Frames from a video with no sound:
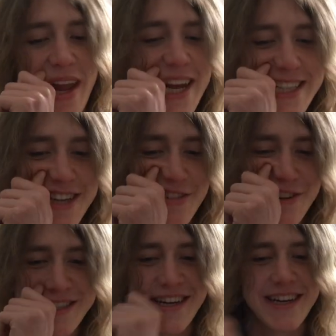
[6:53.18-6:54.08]
he's
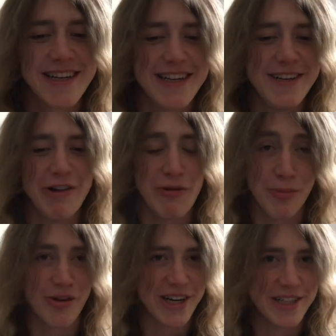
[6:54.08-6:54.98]
always, like, you know,
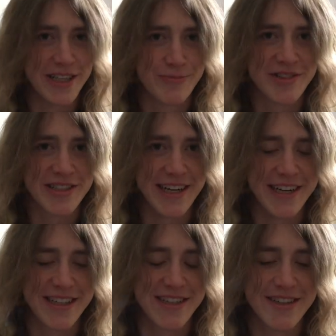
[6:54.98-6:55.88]
bringing up
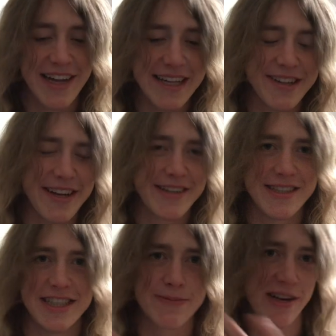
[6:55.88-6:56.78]
steak. And, like,
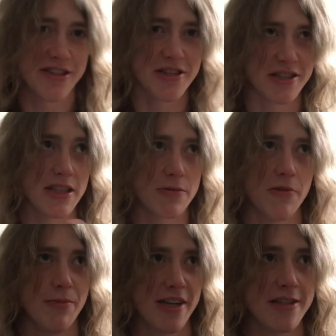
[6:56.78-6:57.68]
especially since
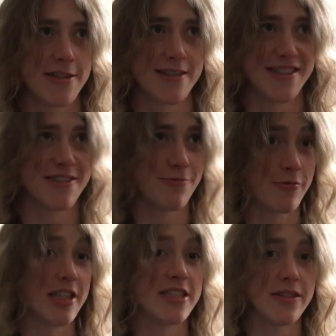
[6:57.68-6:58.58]
one of my cousins
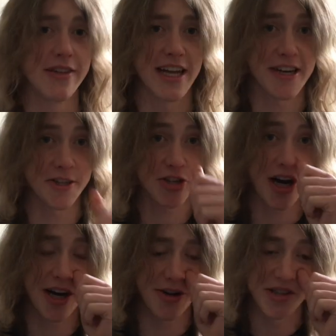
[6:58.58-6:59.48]
recently had a
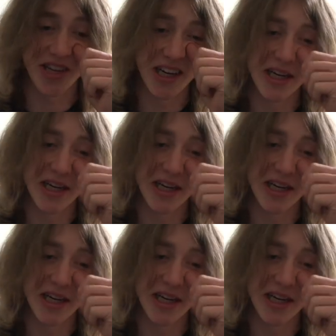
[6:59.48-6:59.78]
child.